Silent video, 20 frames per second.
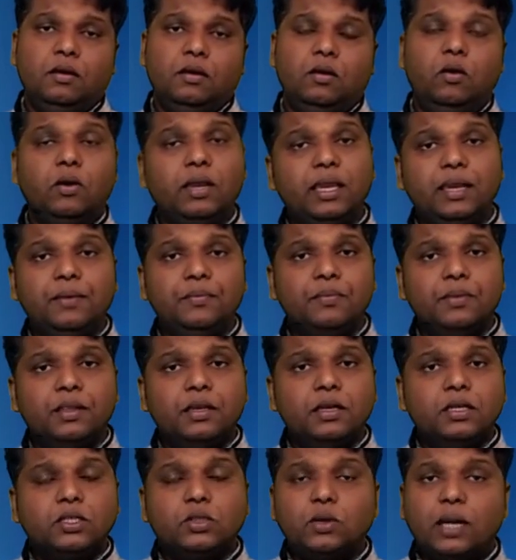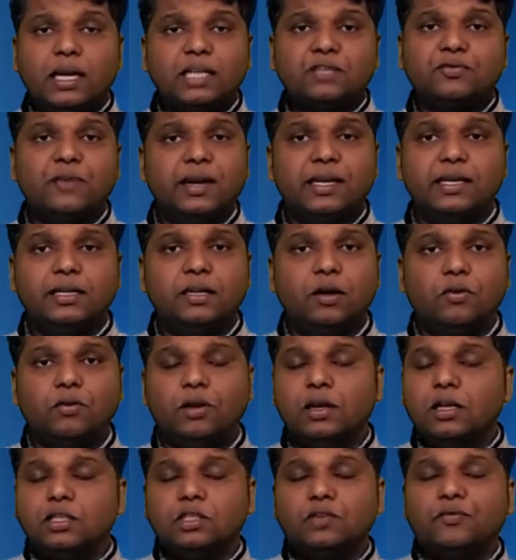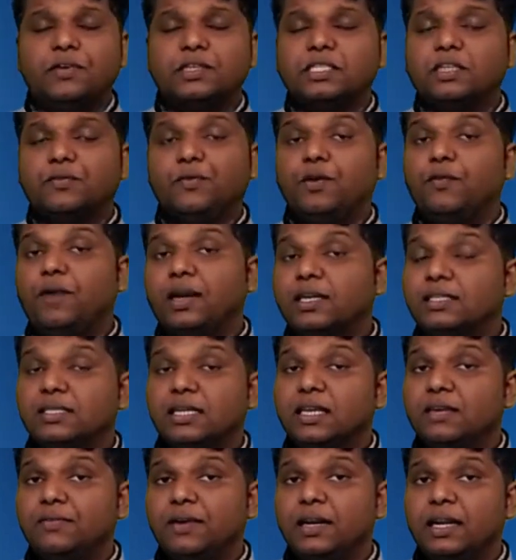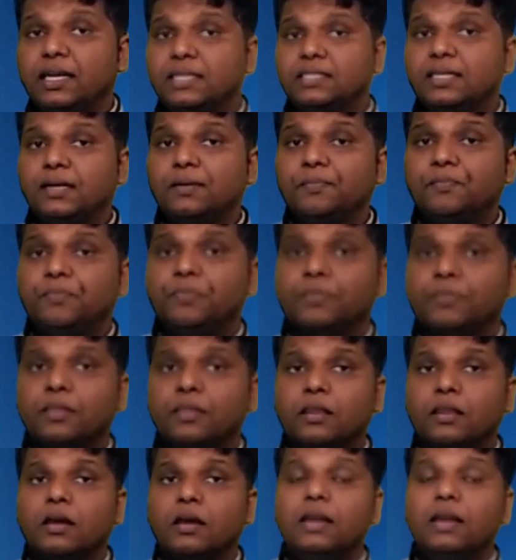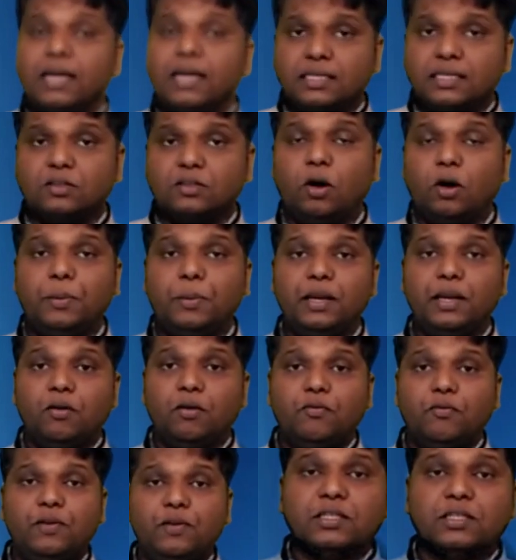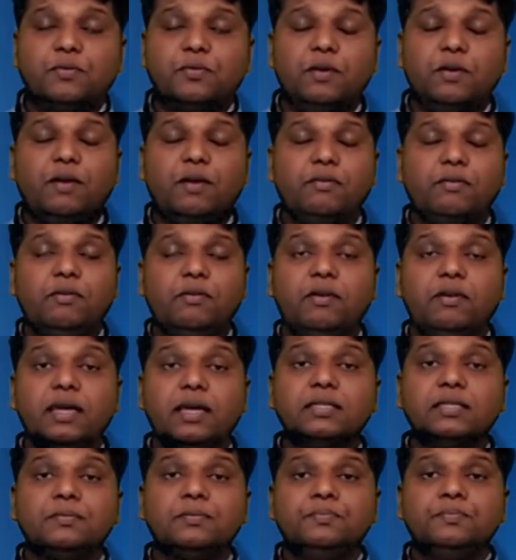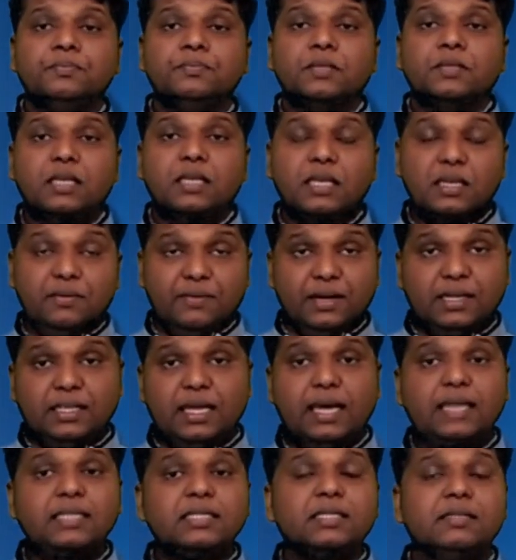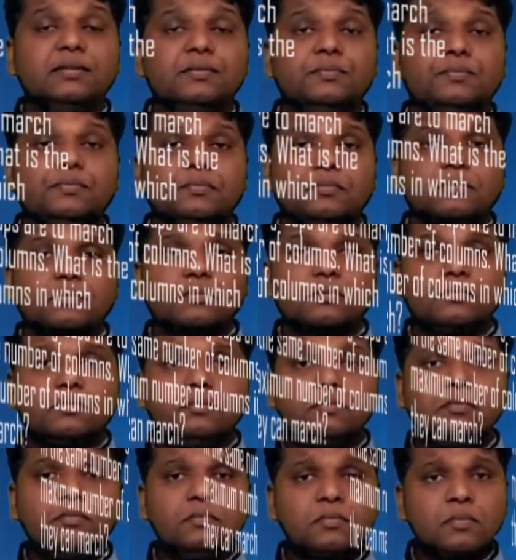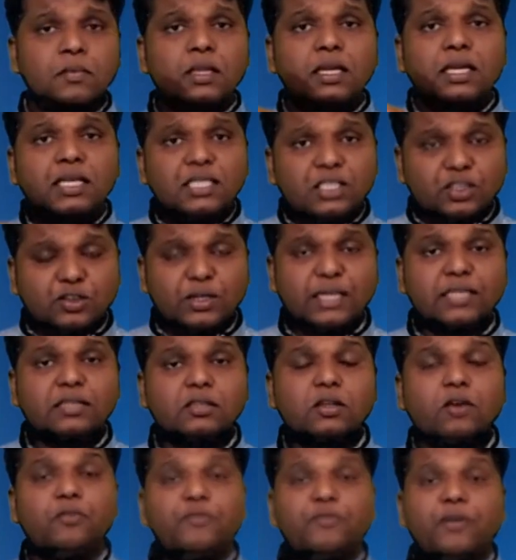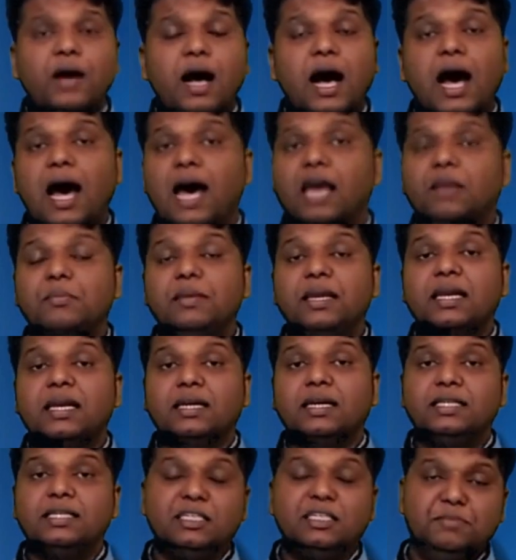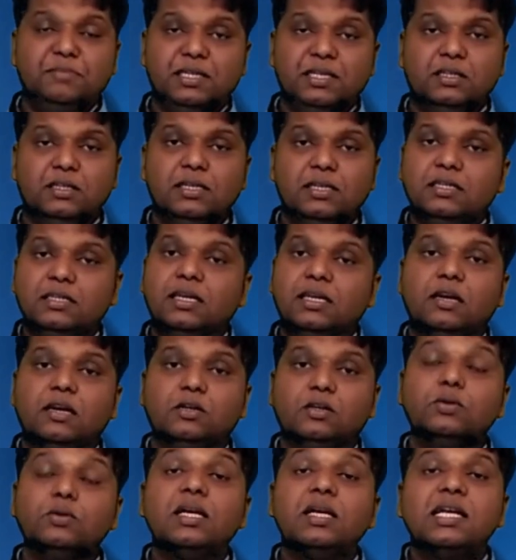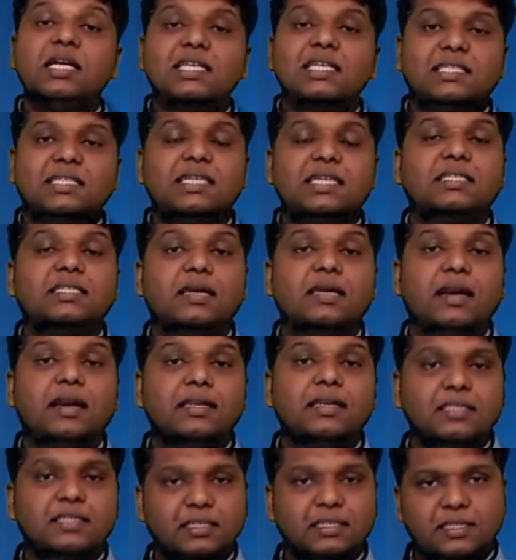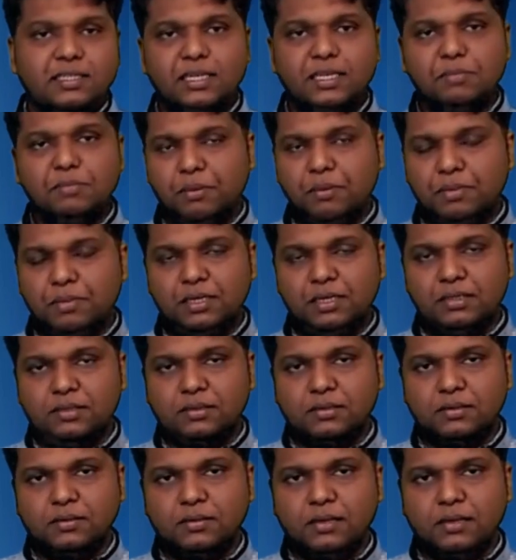Okay, so let us find it out. So first of all, what is the given data? Let us copy down. First of all, what we will write? Given that strength of army contingent is equal to 616 members.